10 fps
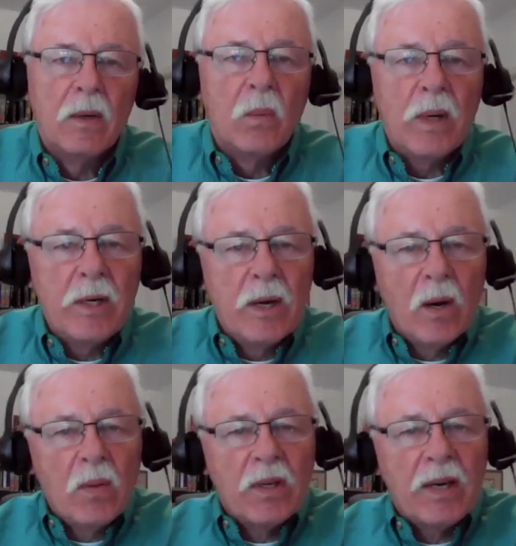We
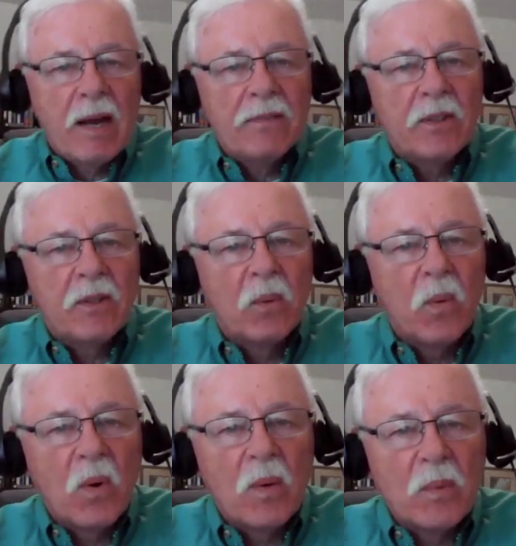know that after the
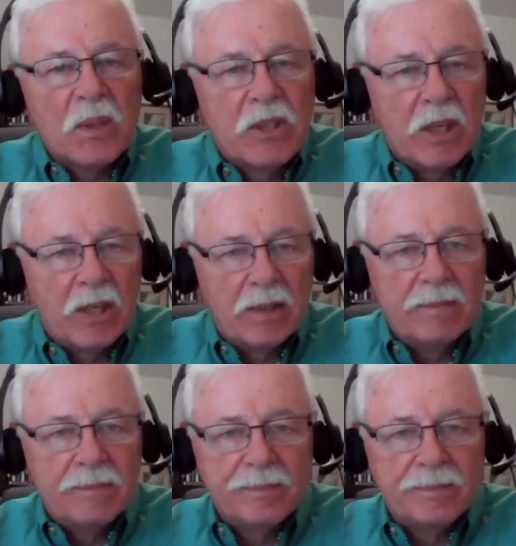war was done,